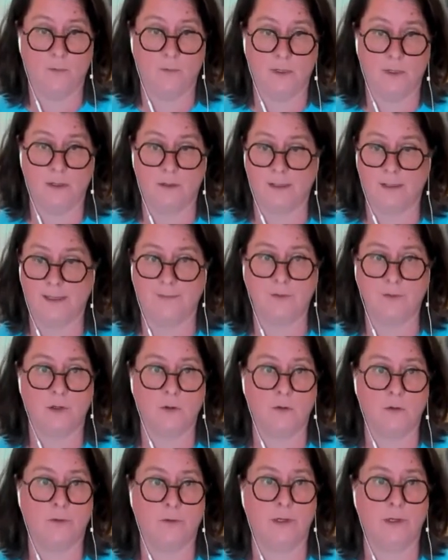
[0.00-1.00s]
Well, I'd have to
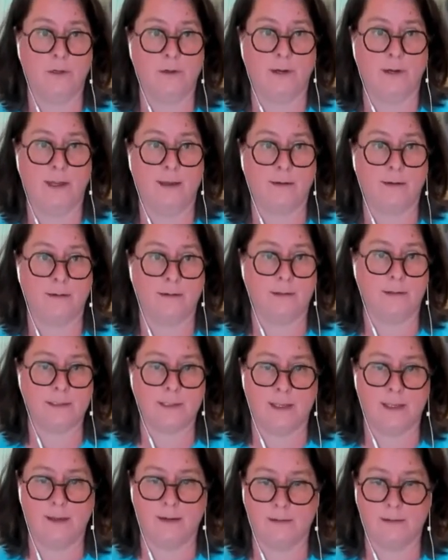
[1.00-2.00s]
go over here and add it.
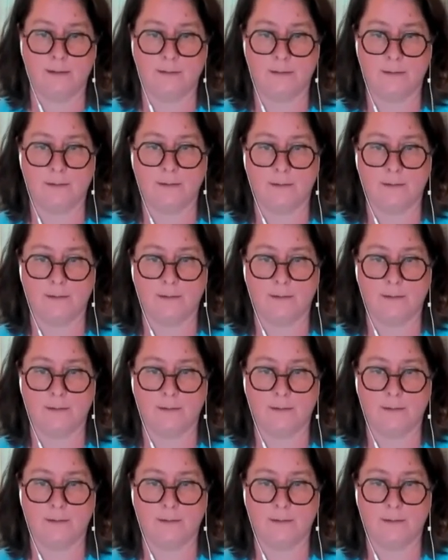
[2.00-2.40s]
Let's add it.